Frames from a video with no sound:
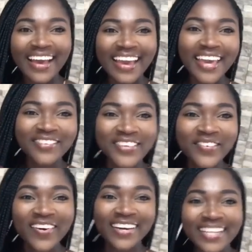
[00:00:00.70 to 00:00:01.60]

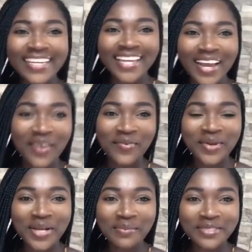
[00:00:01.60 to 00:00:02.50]
everyone
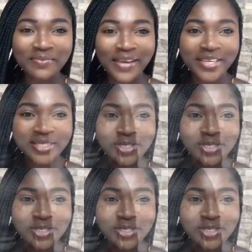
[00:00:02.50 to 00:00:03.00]
welcome to my youtube